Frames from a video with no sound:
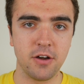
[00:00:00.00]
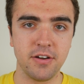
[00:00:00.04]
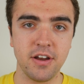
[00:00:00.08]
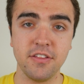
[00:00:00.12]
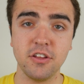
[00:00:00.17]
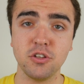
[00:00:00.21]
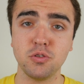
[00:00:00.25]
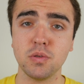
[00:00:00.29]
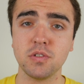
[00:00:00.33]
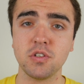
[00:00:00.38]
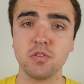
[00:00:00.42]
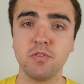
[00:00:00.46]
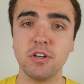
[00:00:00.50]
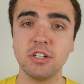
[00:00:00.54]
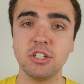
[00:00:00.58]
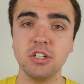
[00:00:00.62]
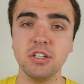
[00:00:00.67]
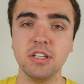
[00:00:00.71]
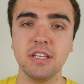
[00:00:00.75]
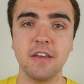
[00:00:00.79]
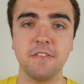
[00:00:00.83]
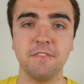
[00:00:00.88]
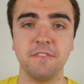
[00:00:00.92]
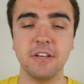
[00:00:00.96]
Now this was
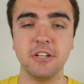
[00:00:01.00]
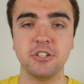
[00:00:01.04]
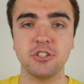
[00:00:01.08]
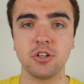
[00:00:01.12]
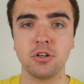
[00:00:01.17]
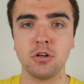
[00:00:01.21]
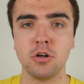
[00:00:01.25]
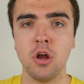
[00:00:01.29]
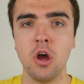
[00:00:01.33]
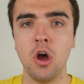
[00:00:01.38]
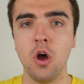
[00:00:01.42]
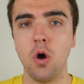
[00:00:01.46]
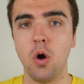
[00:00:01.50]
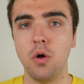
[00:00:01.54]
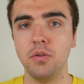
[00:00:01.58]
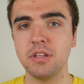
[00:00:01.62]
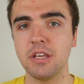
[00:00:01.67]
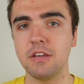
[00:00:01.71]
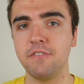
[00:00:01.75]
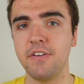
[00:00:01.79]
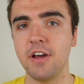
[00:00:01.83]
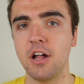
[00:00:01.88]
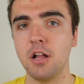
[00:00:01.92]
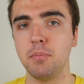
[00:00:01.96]
originally a feature
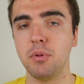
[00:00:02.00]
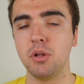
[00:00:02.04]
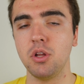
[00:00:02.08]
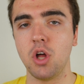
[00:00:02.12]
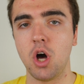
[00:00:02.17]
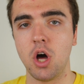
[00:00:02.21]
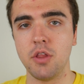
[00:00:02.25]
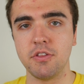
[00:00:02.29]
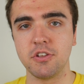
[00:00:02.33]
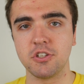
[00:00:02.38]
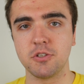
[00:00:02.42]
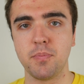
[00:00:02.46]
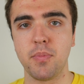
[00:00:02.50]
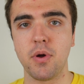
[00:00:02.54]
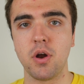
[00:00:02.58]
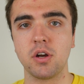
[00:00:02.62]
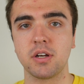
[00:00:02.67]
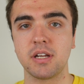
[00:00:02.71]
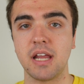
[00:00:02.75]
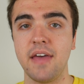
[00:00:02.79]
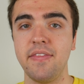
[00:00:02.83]
only available on the Spark,